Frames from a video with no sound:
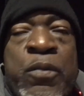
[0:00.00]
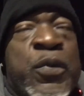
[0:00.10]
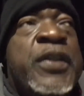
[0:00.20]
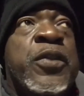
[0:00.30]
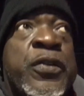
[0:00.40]

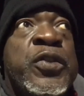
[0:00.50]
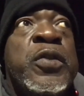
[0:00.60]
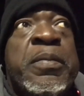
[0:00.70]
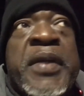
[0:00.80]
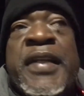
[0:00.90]
With those
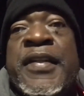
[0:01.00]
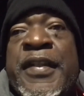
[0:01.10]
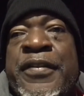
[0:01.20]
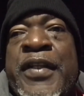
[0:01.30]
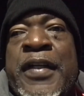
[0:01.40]
two big
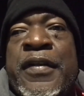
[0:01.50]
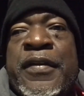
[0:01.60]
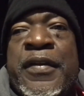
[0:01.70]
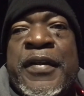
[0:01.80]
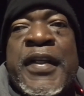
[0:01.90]
things out.
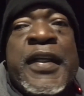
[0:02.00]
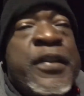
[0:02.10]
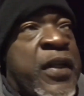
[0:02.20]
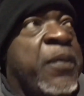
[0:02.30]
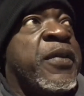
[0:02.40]
Okay,
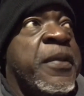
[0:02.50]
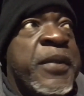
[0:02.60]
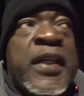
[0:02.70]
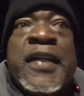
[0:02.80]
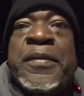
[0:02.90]
because that was going
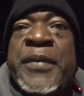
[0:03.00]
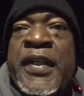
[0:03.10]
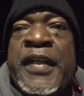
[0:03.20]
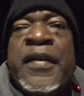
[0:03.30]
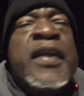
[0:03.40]
to be a lot of money.